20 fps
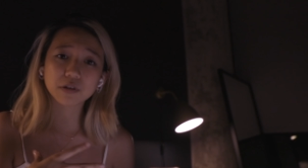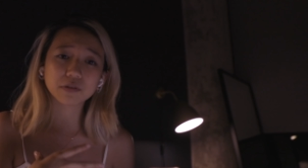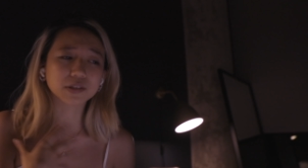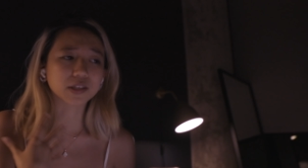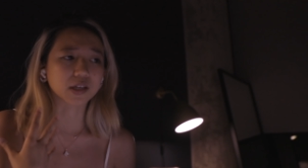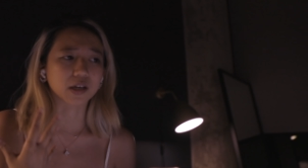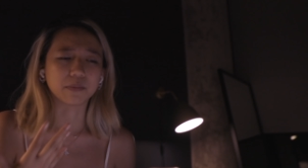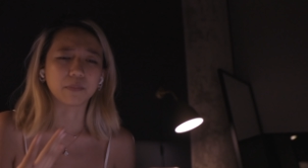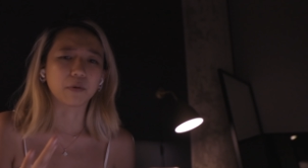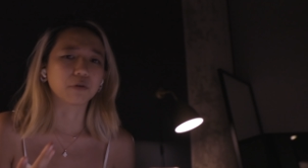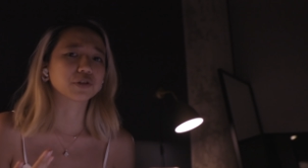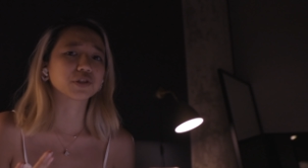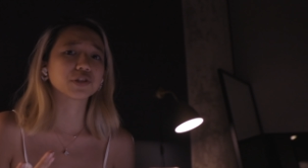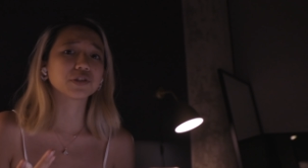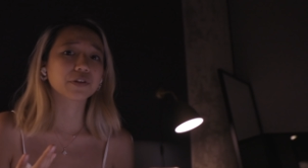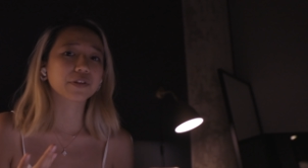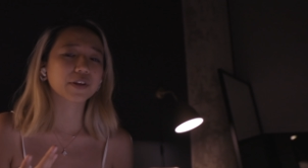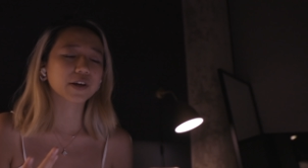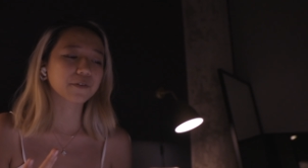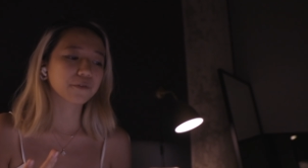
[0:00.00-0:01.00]
like an
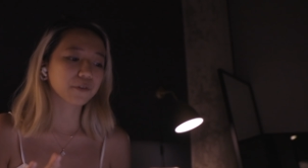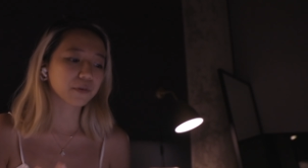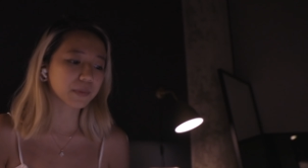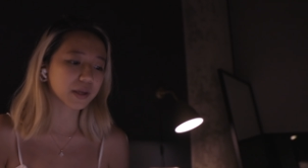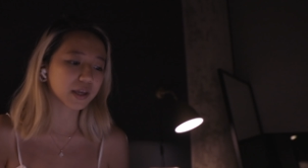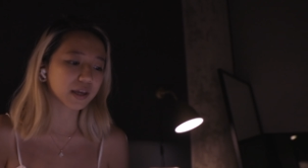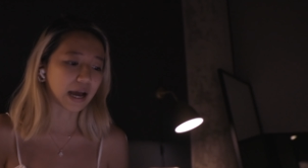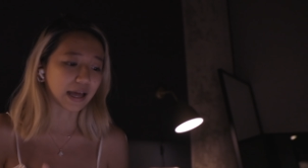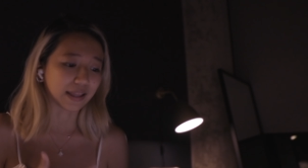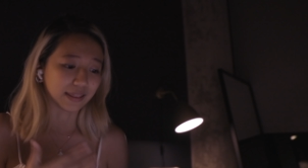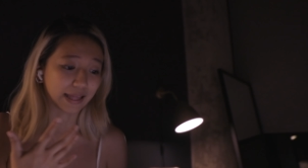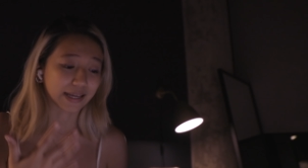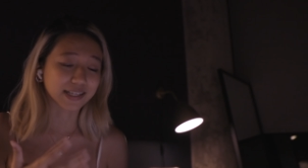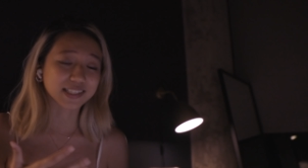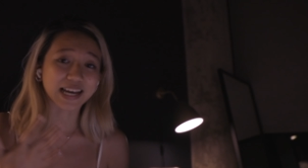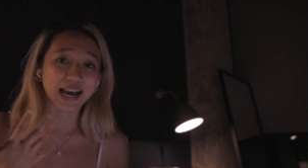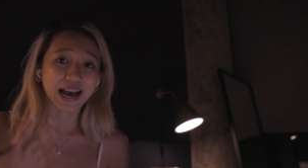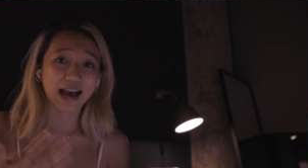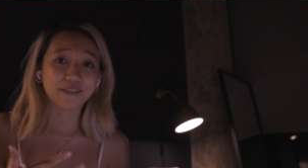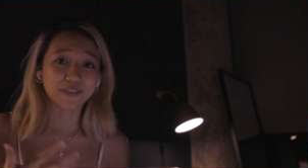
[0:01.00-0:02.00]
emotional thing for me. I like to
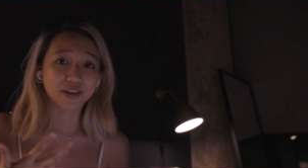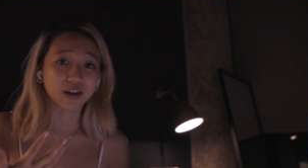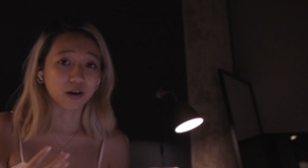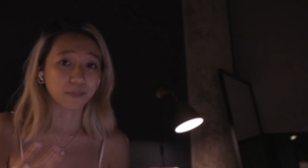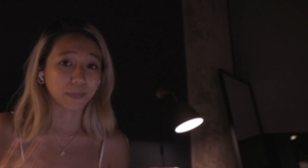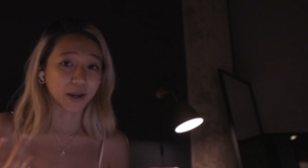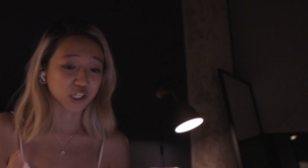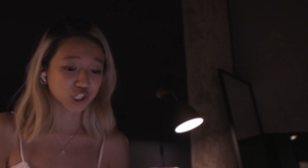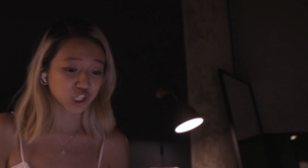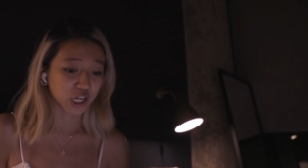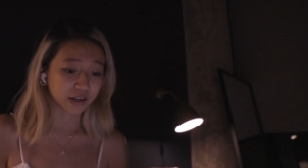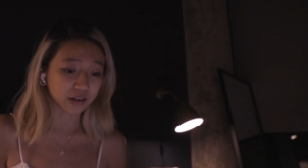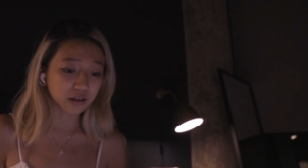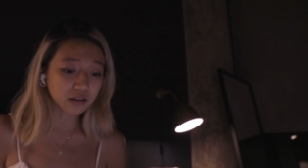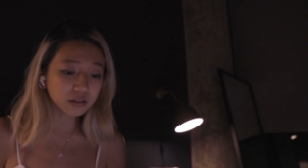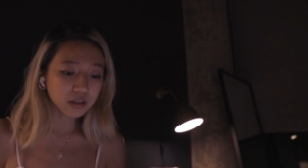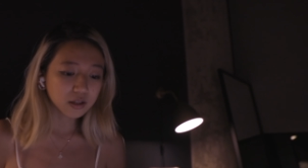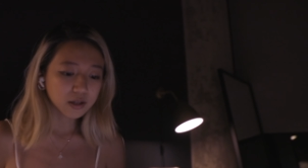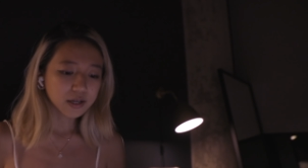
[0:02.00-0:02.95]
have it on my channel.